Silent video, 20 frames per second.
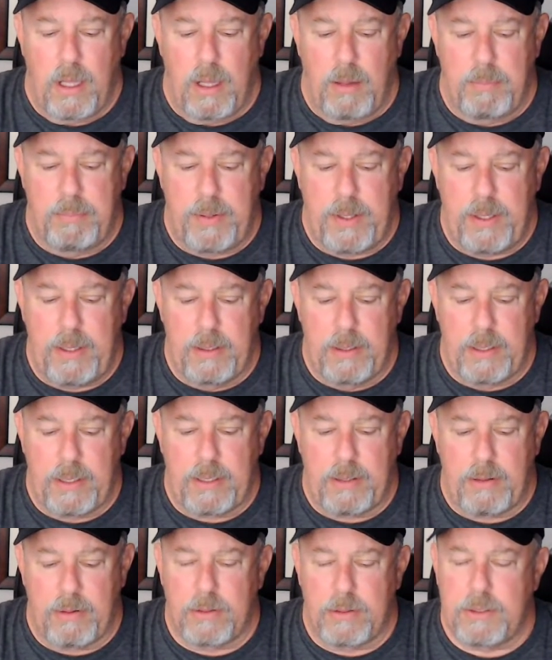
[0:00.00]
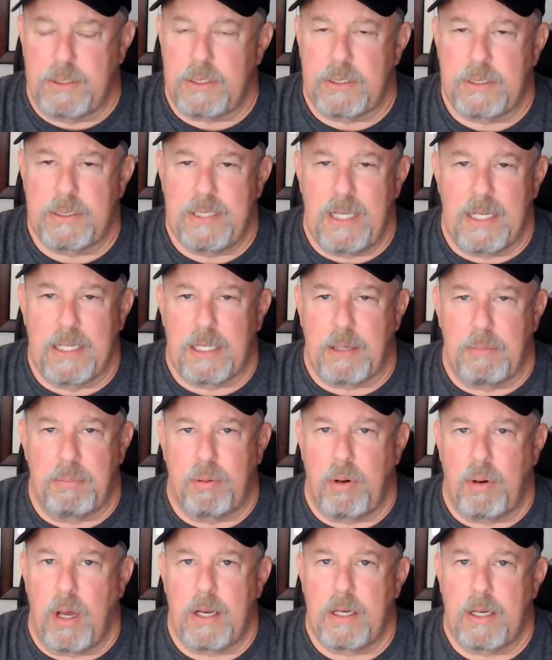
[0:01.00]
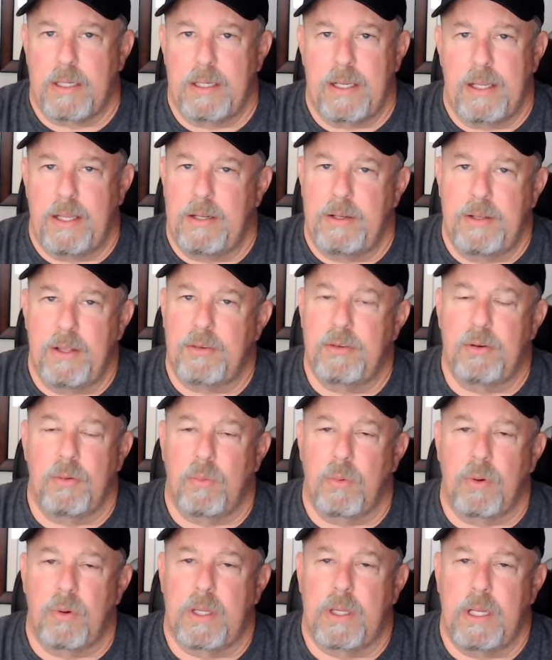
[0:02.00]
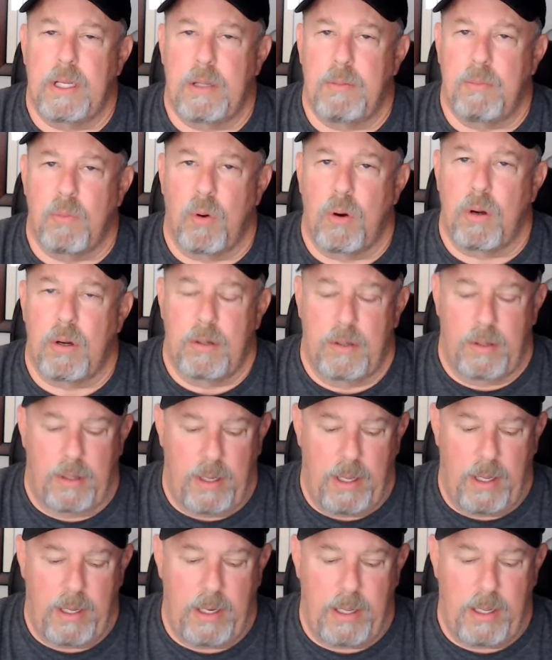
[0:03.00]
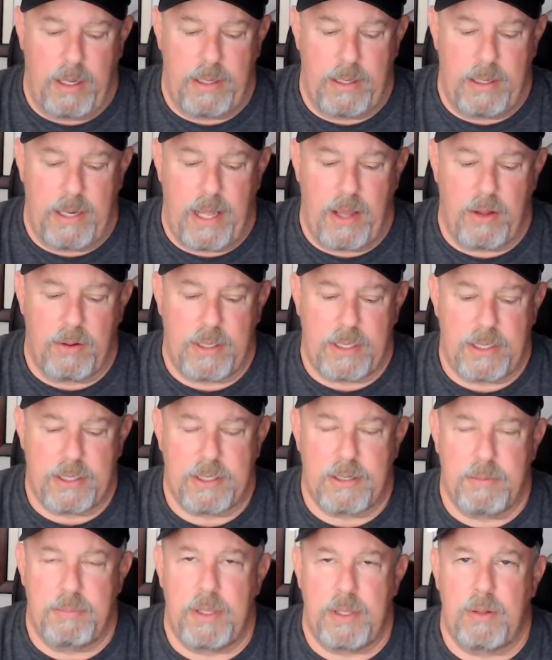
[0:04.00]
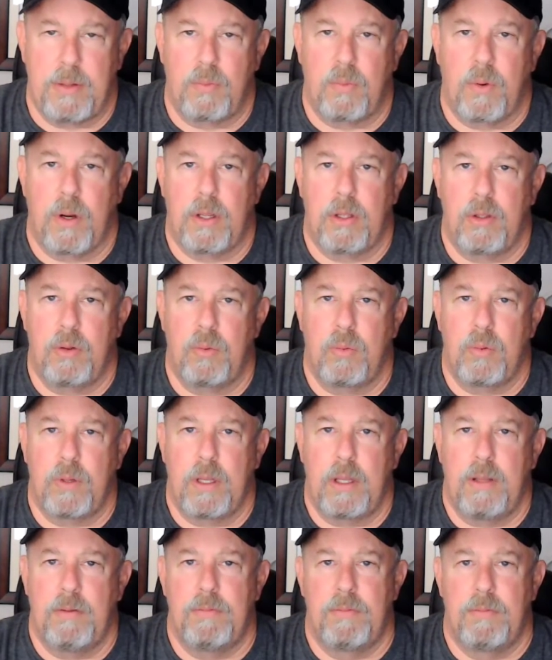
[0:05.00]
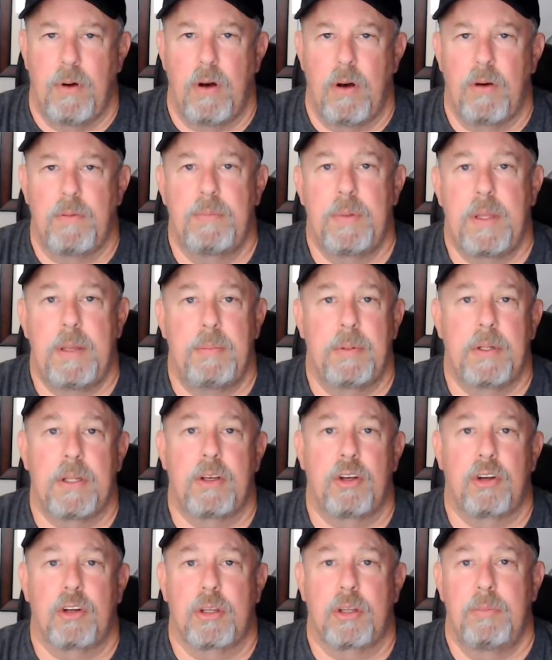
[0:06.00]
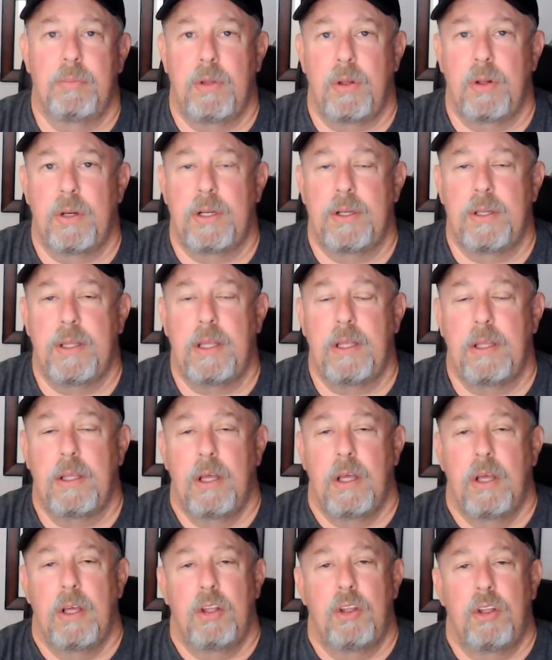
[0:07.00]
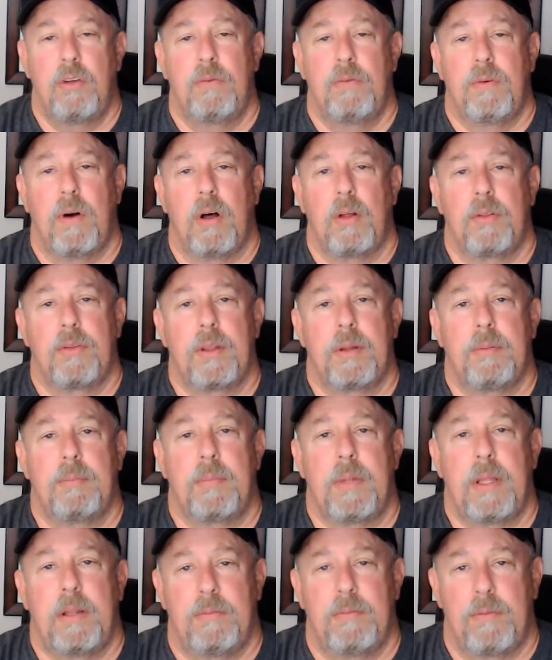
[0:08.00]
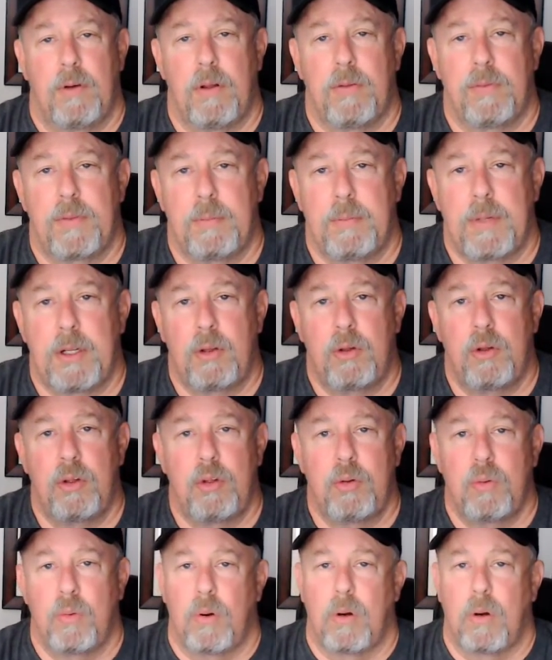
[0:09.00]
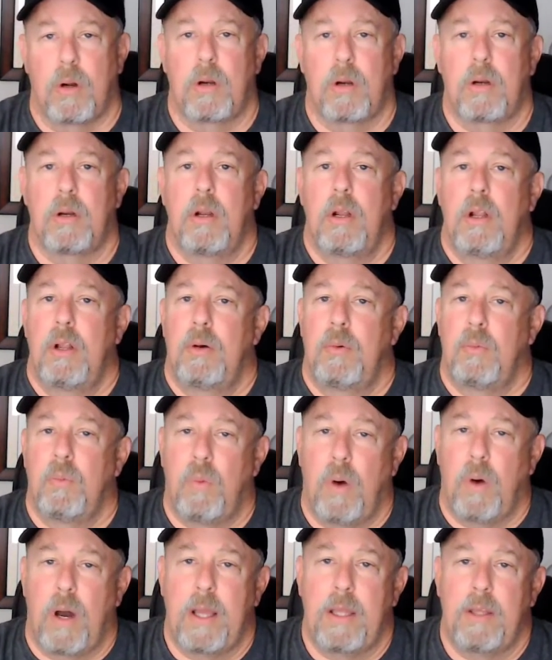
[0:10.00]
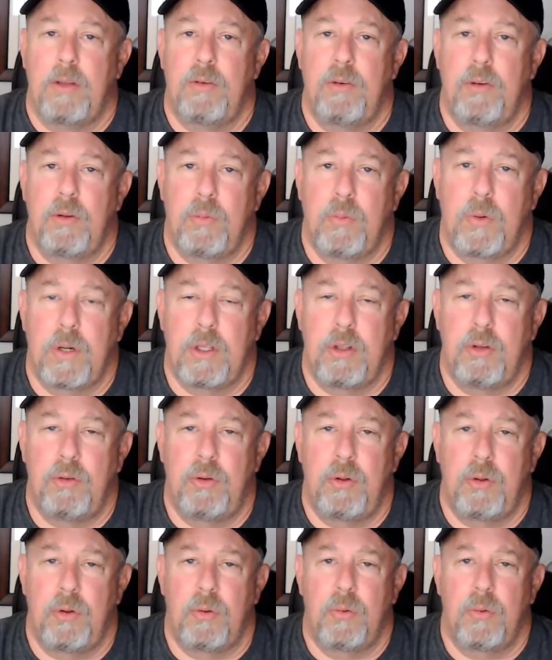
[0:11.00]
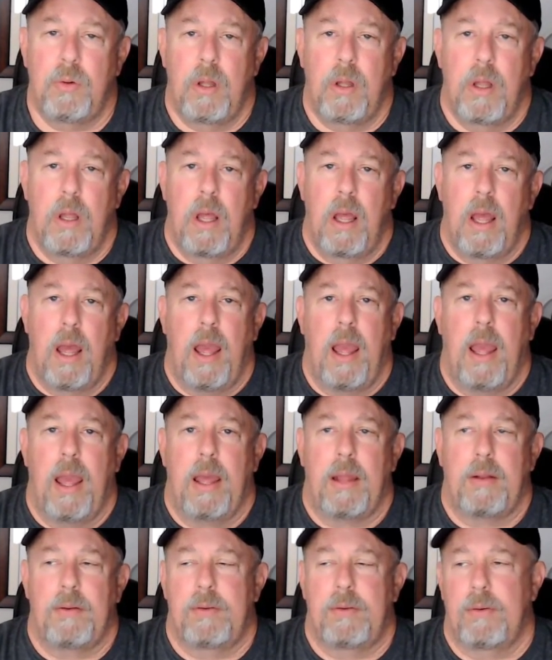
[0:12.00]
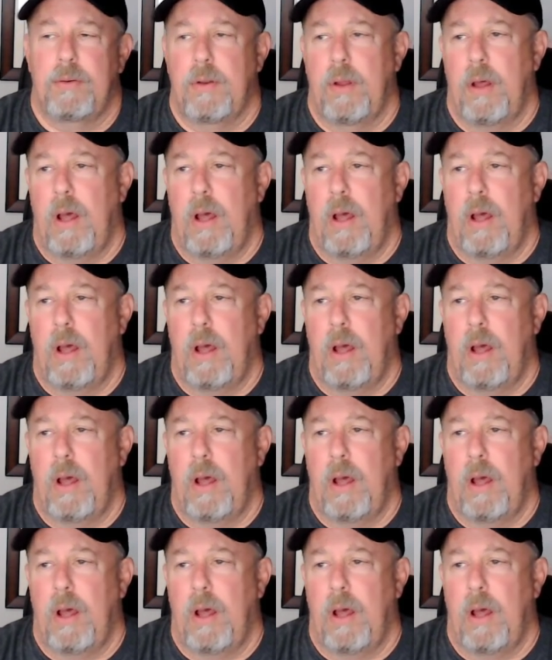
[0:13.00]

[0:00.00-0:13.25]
appealing or just selling a product doesn't work anymore. It now needs to be where you involve people in your community, you involve them in who you are, why you do what you do, and